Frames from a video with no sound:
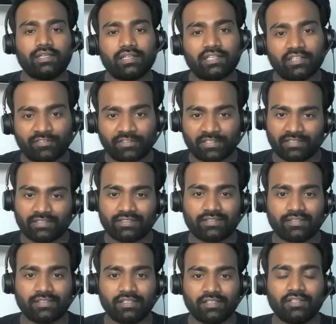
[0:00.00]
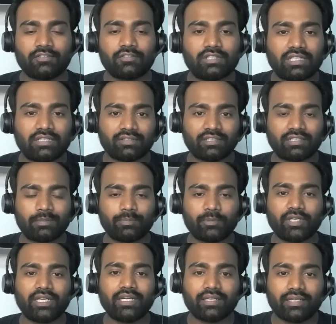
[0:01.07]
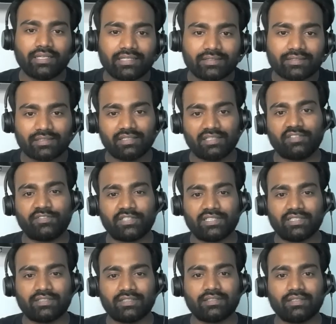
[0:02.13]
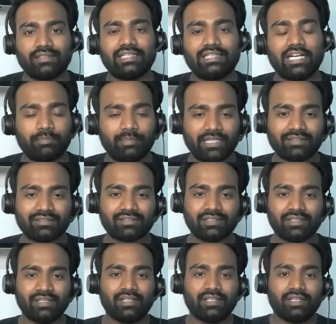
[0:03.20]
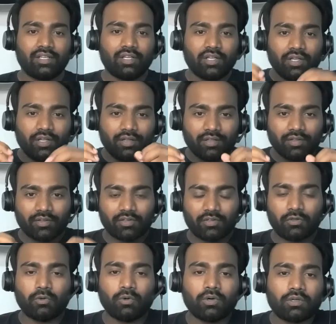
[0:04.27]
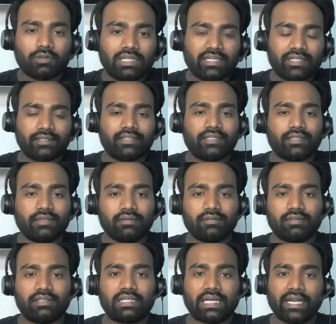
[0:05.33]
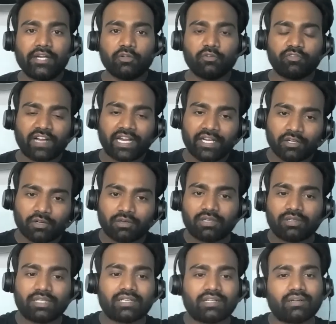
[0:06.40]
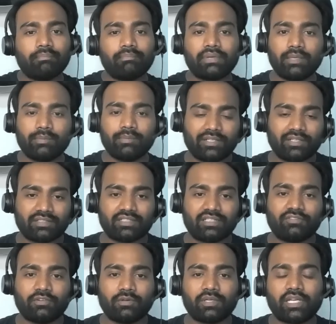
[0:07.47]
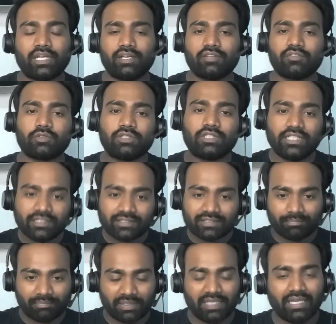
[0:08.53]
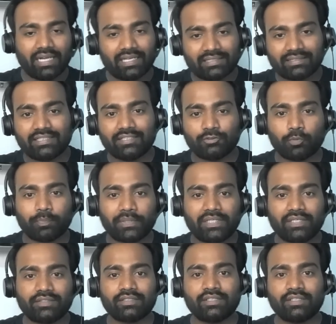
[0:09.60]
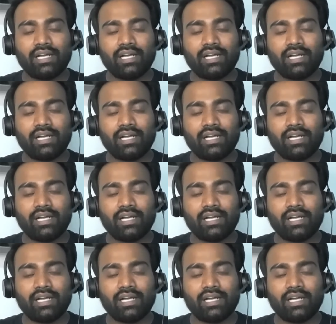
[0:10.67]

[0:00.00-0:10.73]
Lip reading: referrals. So the third point is referrals. That means go to the LinkedIn, try to find out the company by yourself. Okay, so these company has these openings,